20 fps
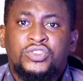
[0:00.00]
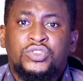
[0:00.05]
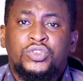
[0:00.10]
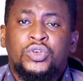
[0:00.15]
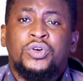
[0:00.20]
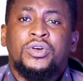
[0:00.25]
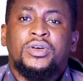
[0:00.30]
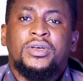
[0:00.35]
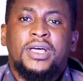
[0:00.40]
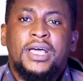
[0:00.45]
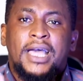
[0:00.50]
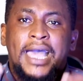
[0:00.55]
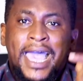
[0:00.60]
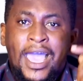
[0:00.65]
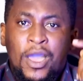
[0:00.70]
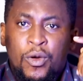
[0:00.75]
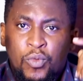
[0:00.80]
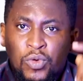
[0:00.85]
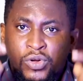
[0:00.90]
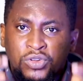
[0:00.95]
So
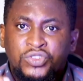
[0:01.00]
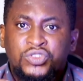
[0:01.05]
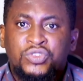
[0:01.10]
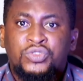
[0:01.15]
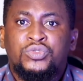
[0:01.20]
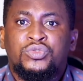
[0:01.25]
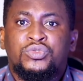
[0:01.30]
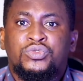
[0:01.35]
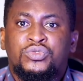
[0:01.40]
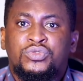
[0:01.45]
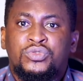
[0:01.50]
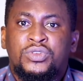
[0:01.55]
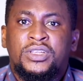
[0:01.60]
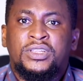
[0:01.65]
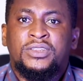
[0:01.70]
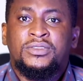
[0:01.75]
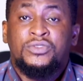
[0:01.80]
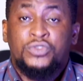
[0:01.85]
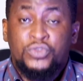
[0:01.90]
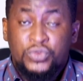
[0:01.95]
I want you to